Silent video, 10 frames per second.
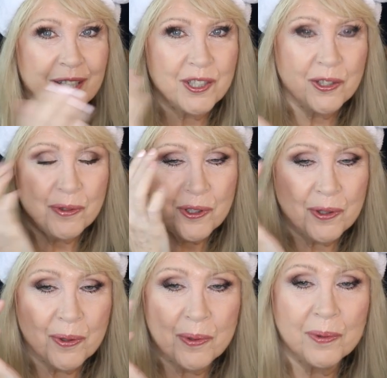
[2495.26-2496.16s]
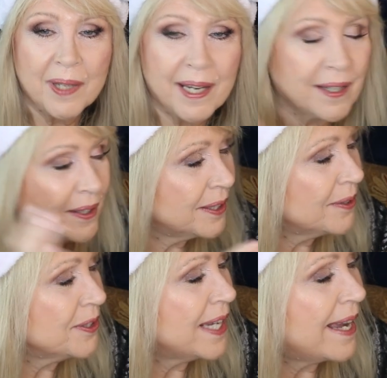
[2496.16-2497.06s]
to do like a
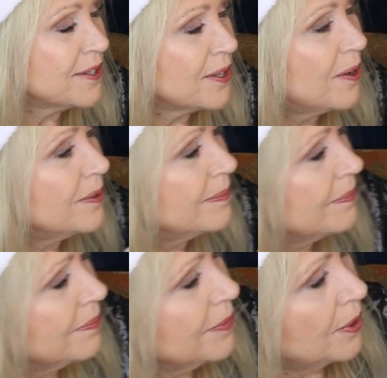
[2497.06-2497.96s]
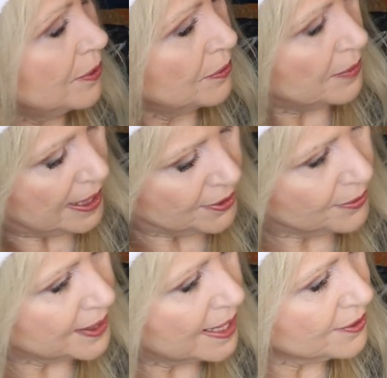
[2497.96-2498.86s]
little dazzle, you know, a little razzle
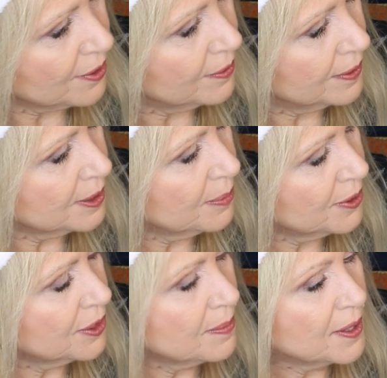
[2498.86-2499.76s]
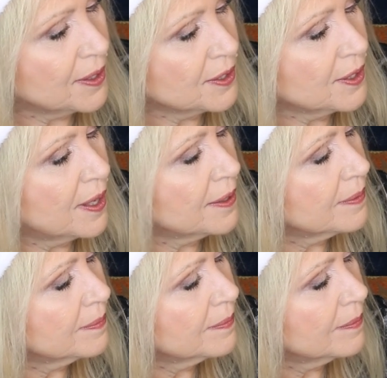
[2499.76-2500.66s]
dazzle. Let's put some of this on.
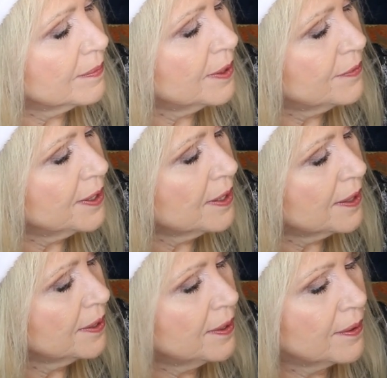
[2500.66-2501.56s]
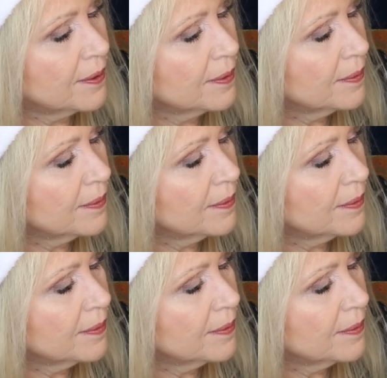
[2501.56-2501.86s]
What have we got here?